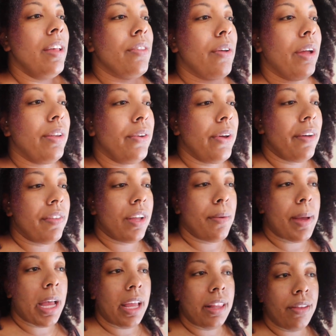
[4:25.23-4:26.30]
so I do have to go
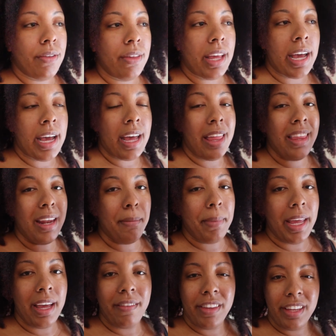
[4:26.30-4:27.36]
back and do that and then I
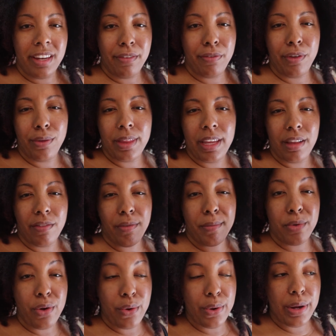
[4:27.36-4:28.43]
may have to get a few things
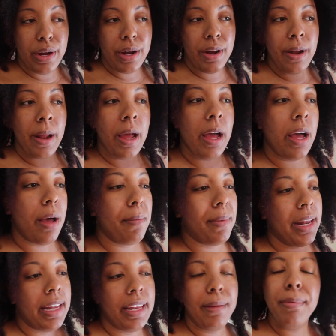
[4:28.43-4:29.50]
from Kroger. Um,
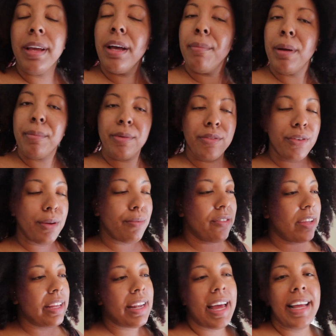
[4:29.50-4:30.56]
but I did pick up my
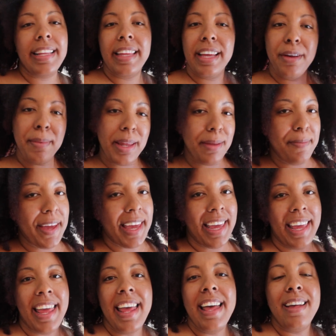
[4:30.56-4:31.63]
prescription. I did go by the
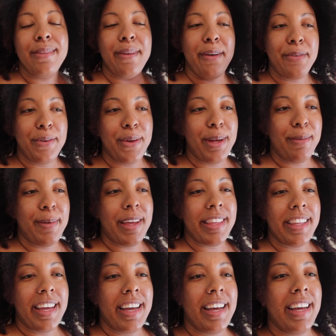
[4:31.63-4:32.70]
bank, so I feel good
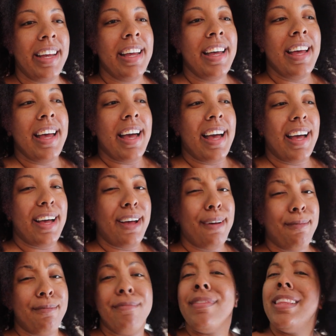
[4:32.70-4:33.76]
about that.
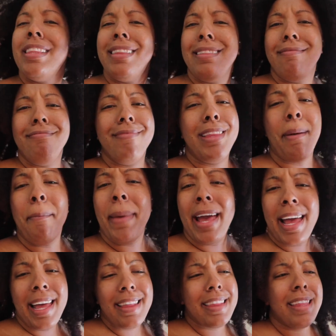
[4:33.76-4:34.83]
Um, the
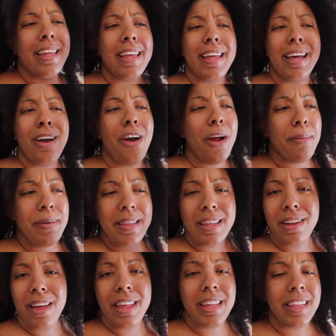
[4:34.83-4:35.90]
mat, the carpets
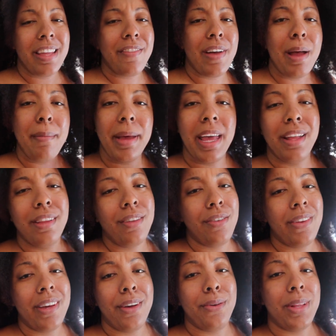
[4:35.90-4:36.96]
and all that stuff, I may have to do
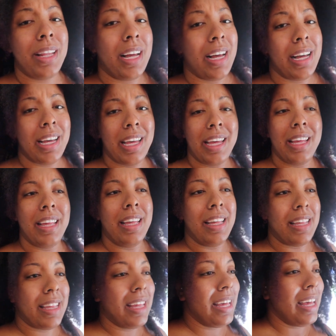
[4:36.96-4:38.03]
that online
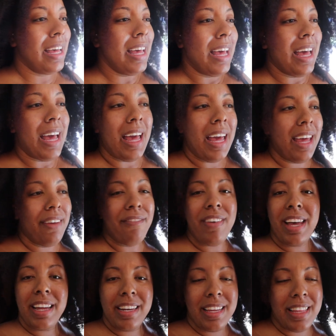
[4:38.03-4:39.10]
because I ain't
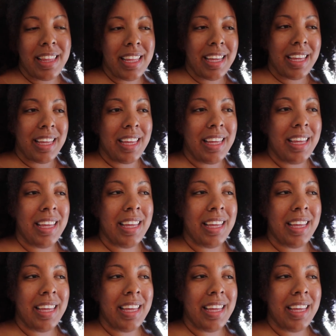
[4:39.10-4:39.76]
buying nothing.